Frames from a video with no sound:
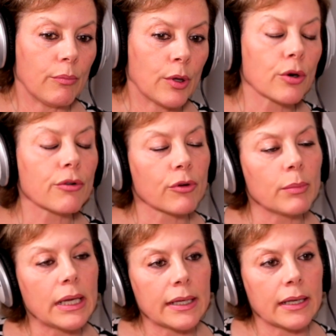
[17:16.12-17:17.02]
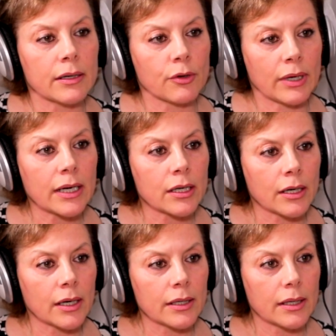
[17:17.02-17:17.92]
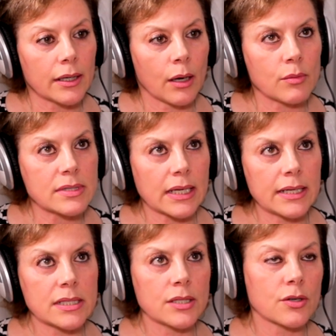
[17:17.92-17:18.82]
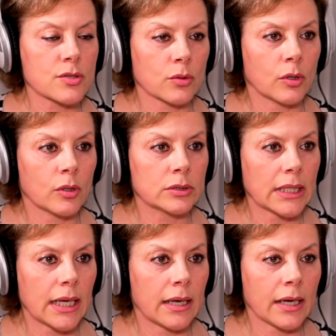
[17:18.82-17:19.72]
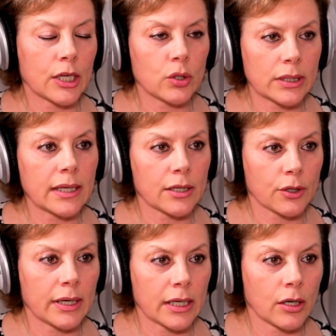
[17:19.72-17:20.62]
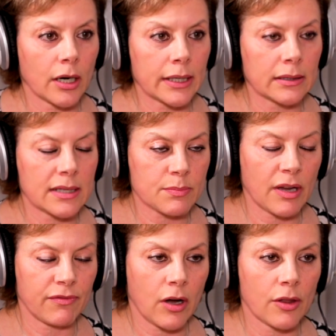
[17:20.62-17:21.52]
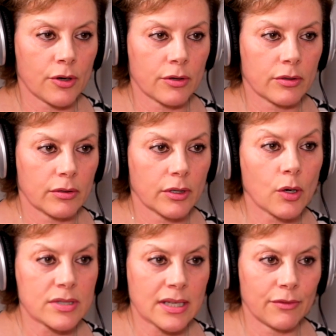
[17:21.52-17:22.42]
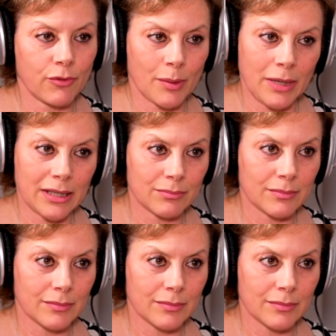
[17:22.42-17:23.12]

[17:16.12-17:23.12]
In order for me to get a credit card, I was 18 years old, and I couldn't get a credit card unless my father co-signed for me.